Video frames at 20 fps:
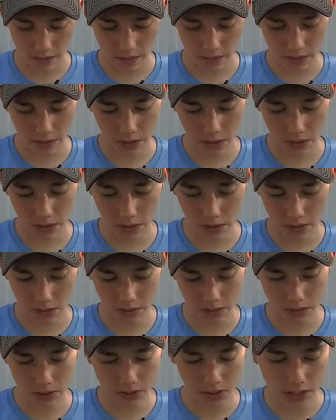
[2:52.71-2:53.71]

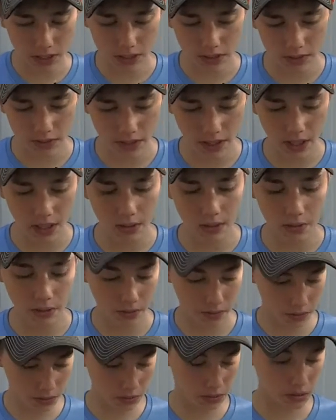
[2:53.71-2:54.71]
for signs of that, or
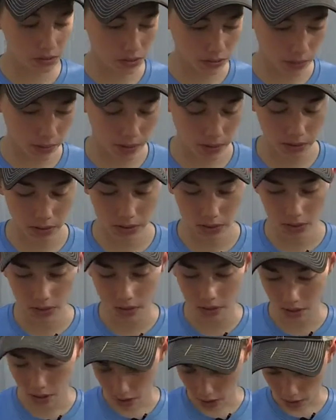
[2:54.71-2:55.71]
if the water's
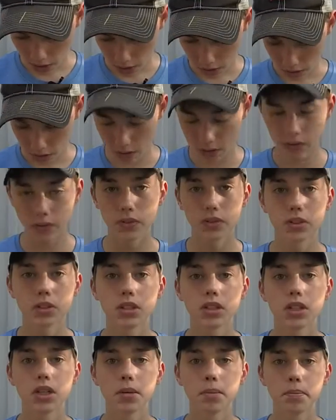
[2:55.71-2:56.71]
clear, look
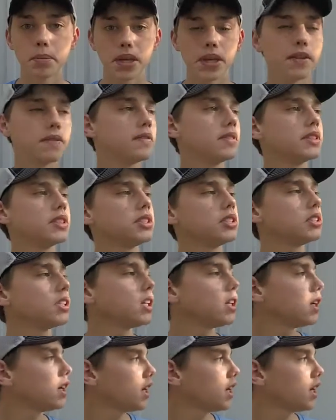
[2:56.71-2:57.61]
for bait fish.